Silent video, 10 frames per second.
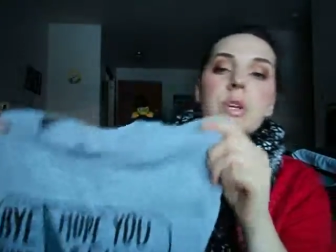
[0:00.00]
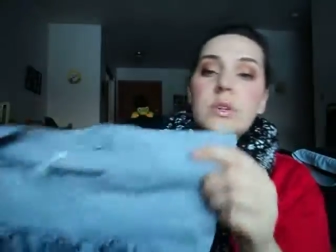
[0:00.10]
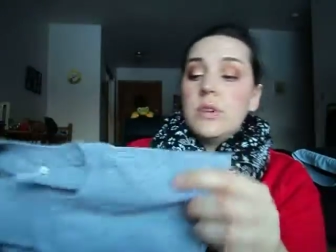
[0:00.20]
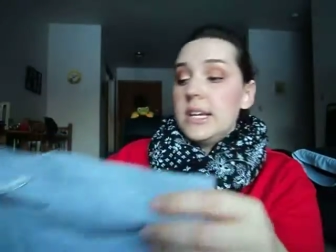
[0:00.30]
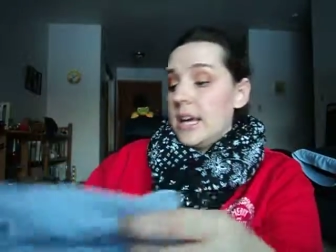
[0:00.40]

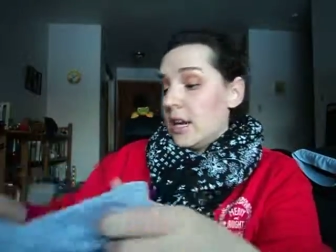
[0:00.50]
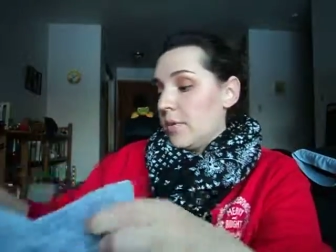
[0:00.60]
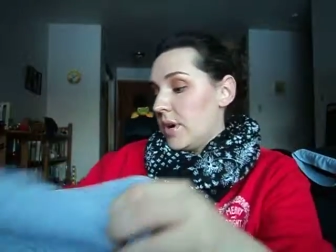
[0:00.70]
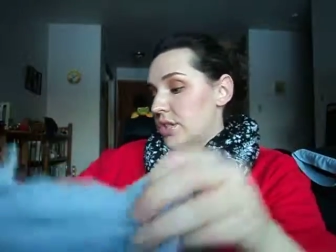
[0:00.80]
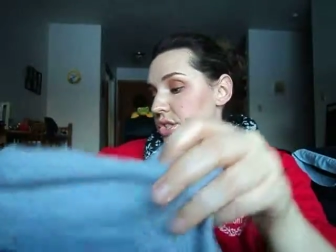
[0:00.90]
cute. Again, I
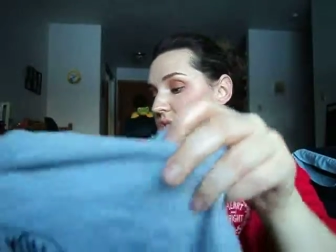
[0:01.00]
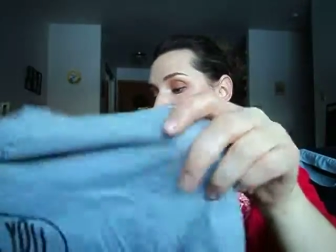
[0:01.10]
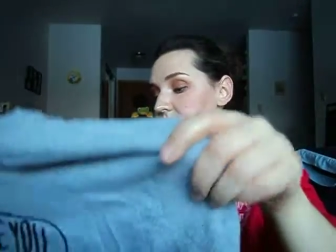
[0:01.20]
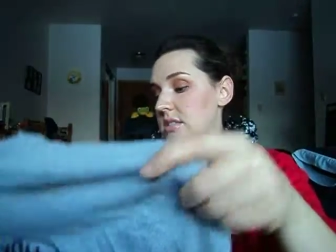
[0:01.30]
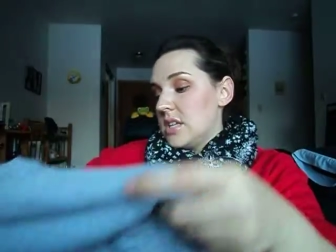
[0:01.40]
washed
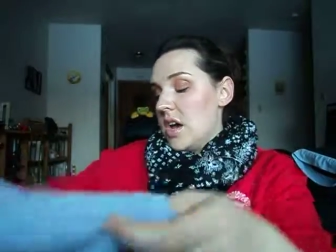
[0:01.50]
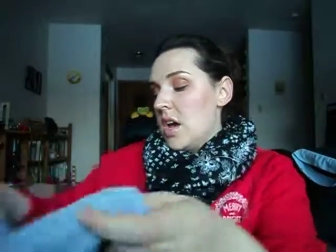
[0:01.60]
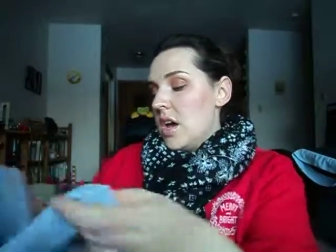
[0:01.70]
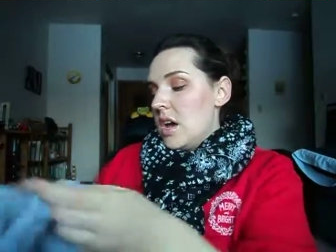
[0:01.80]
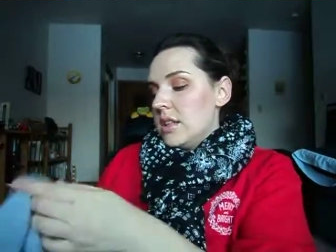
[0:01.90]
this
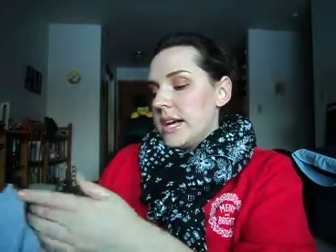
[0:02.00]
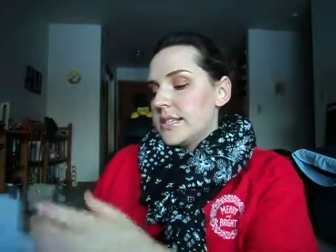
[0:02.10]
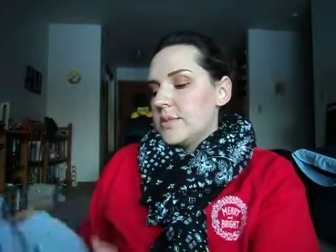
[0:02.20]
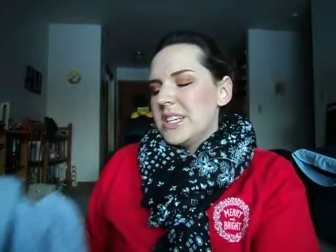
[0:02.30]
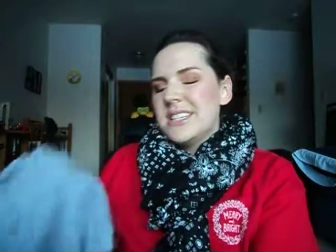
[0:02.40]

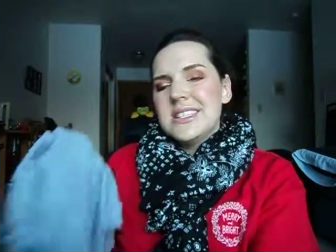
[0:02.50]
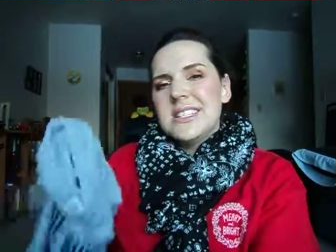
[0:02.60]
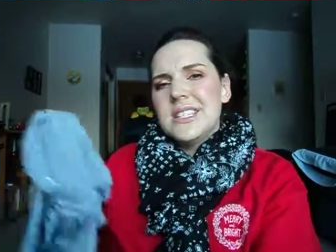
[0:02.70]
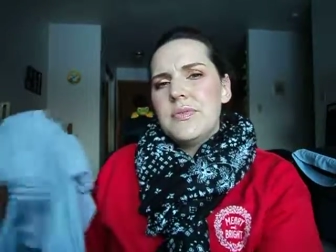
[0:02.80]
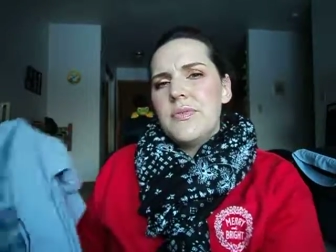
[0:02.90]
last week because it
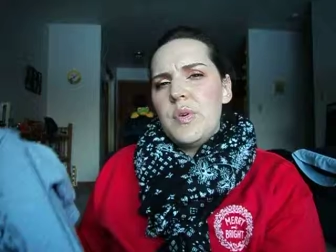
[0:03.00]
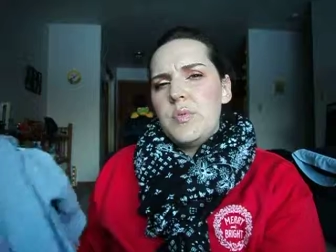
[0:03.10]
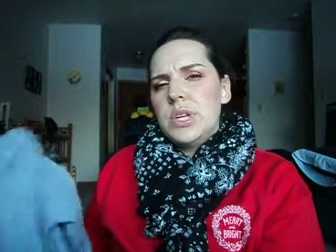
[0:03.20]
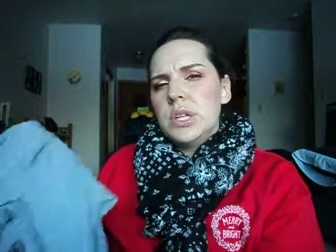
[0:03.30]
did fit me